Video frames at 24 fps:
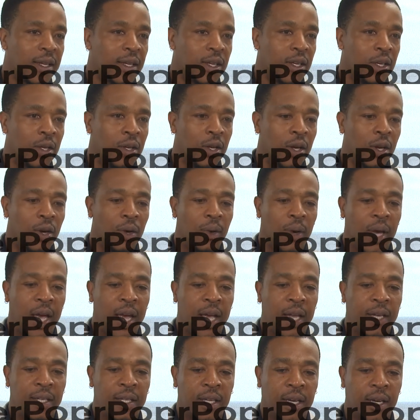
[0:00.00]
you know,
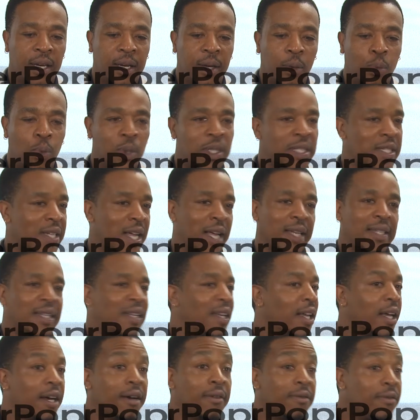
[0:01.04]
and uh, what's not to
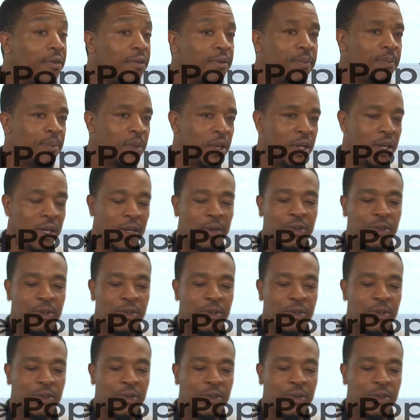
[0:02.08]
love, you know.